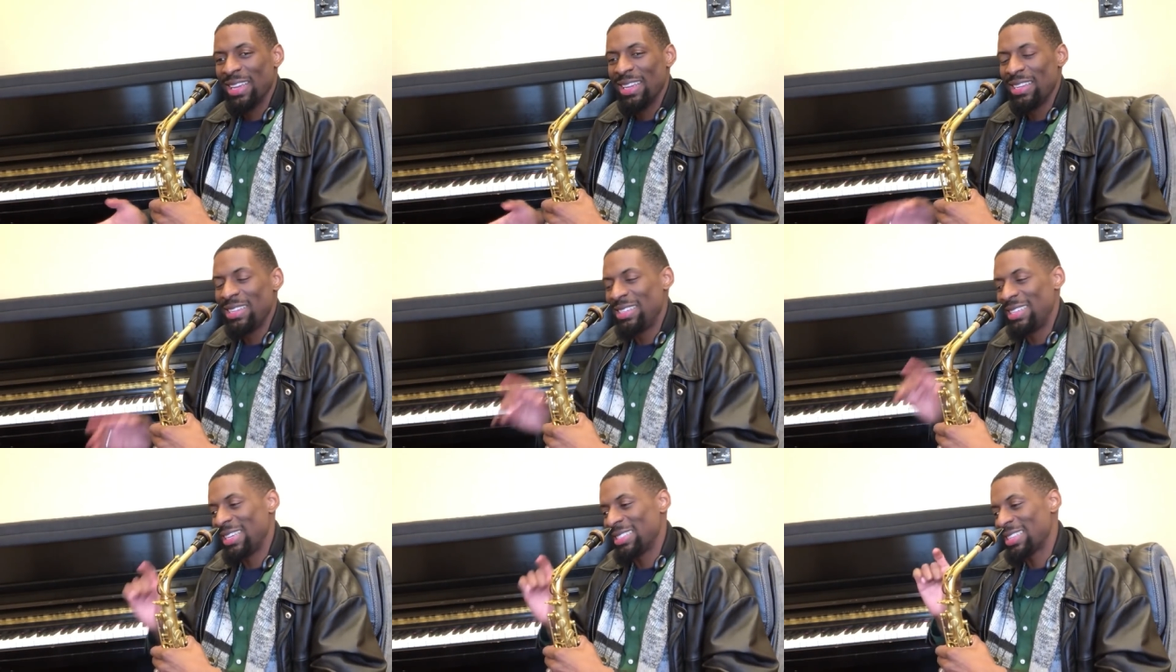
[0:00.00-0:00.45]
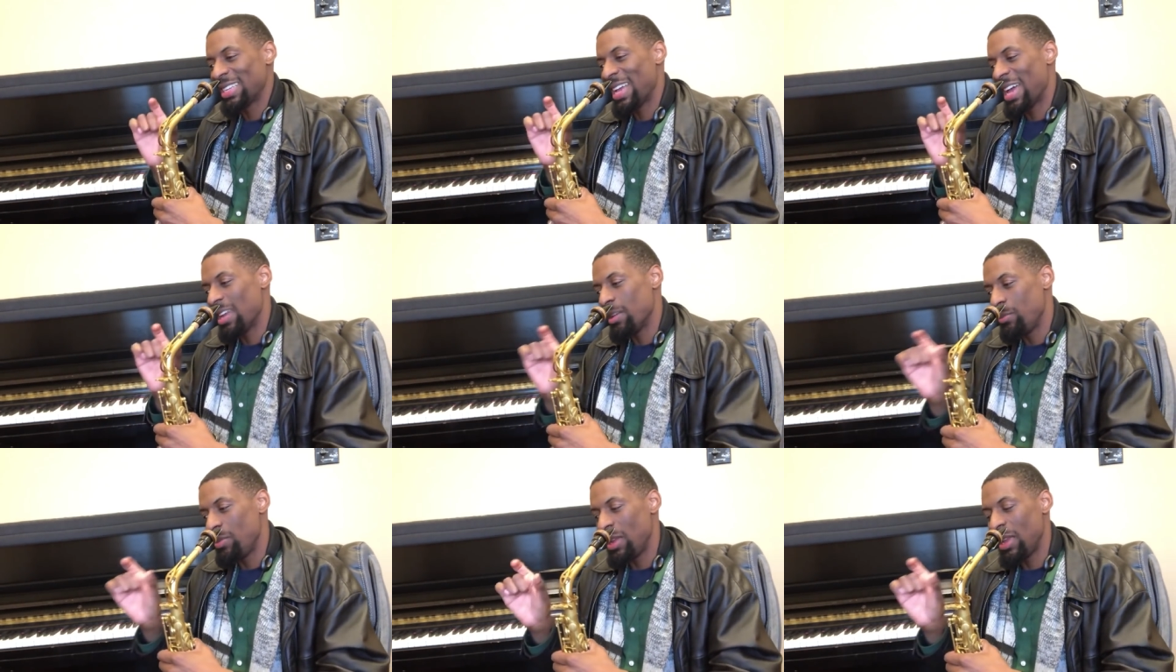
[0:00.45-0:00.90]
You just
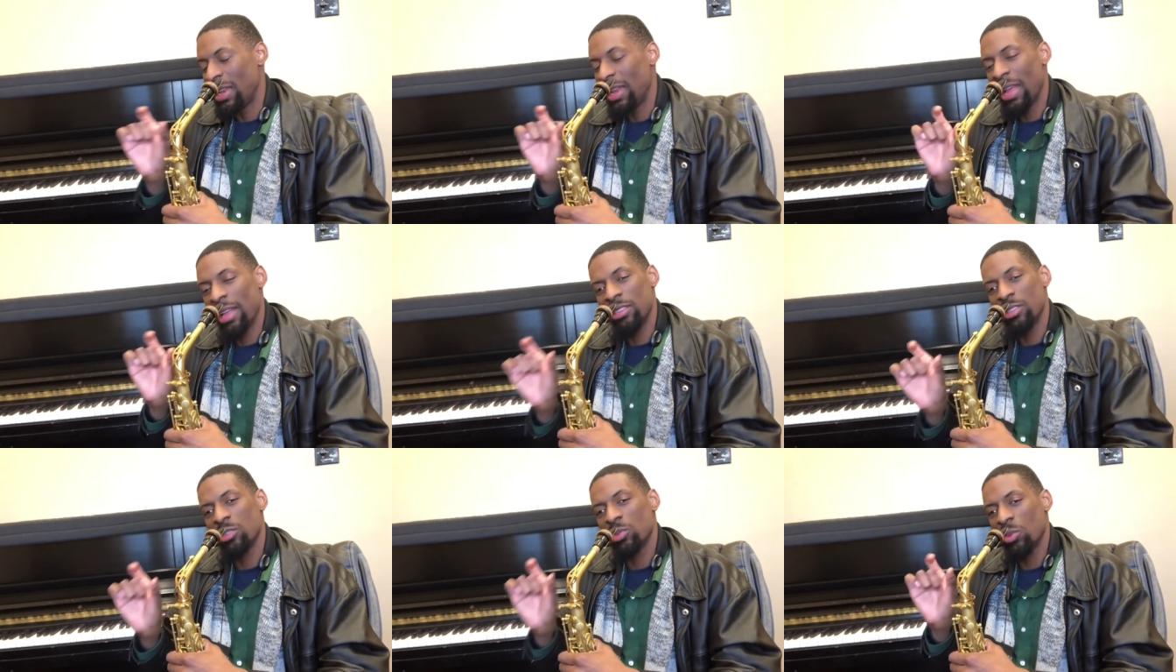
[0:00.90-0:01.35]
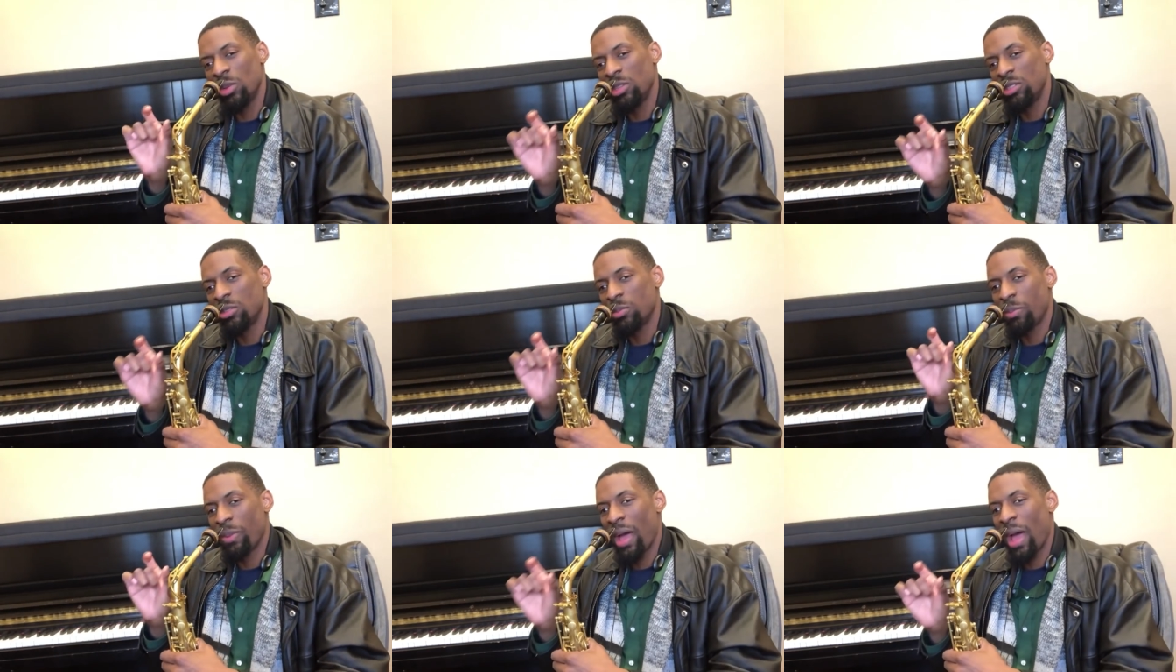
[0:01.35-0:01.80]
got to be in that sweet
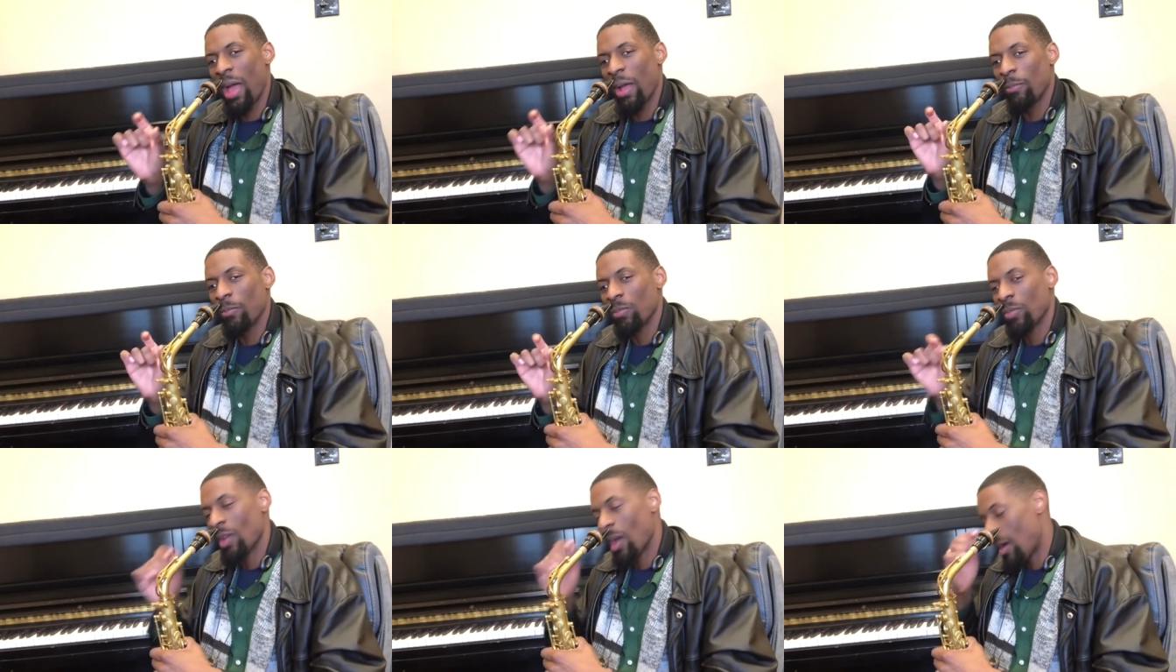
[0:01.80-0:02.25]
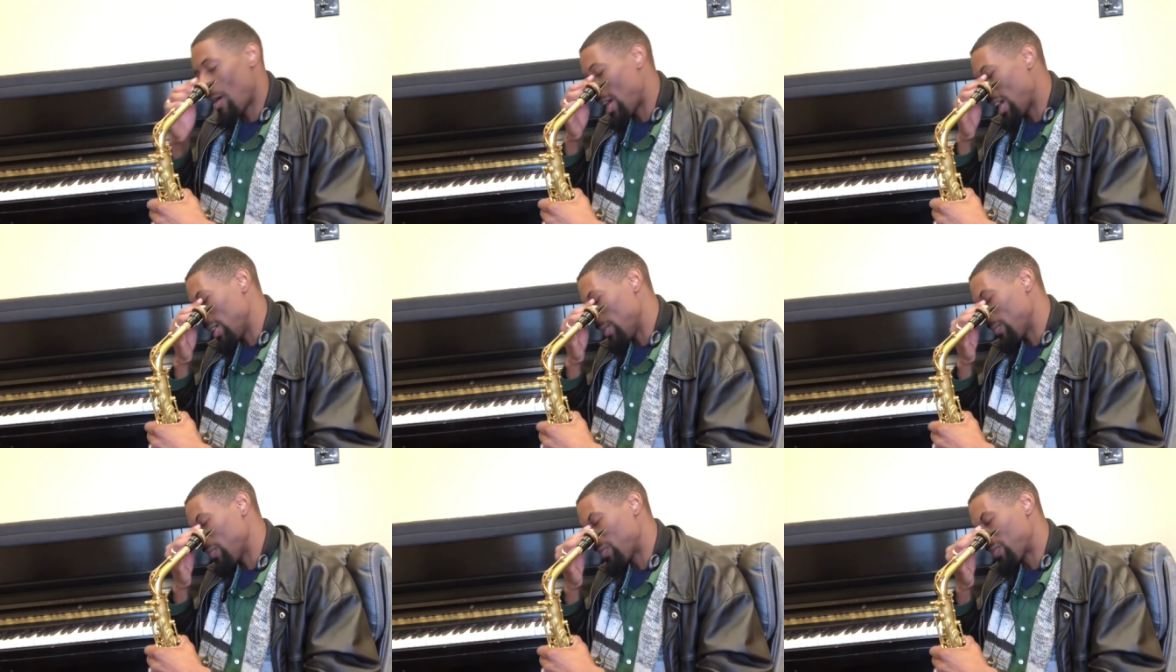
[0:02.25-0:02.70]
spot. All
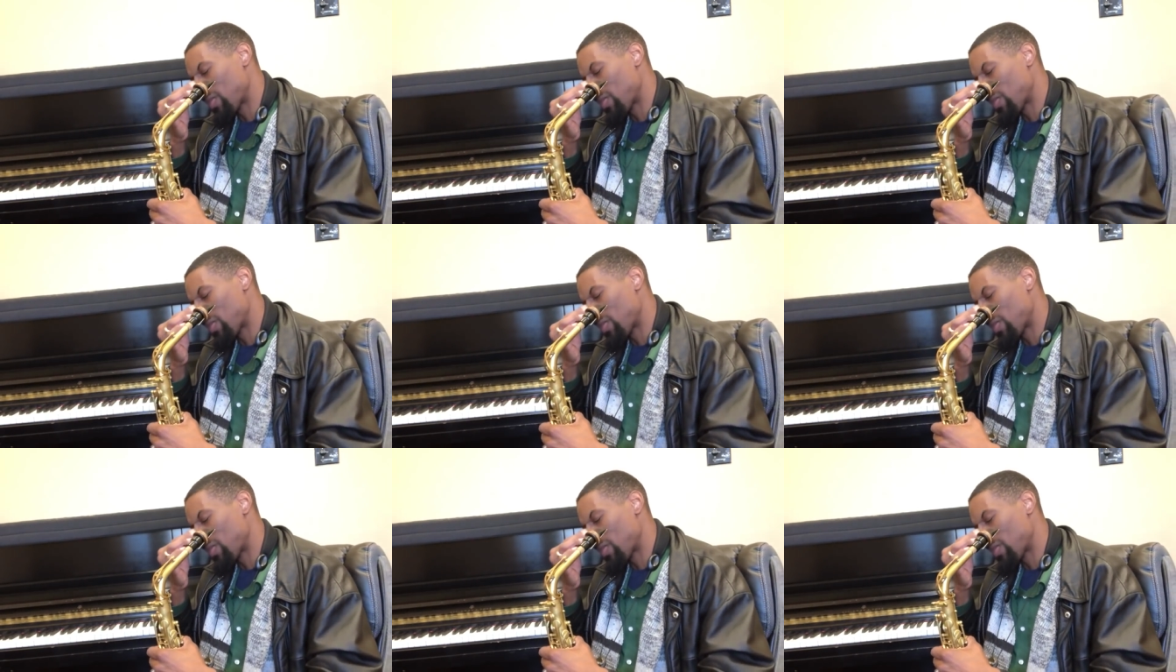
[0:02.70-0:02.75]
right?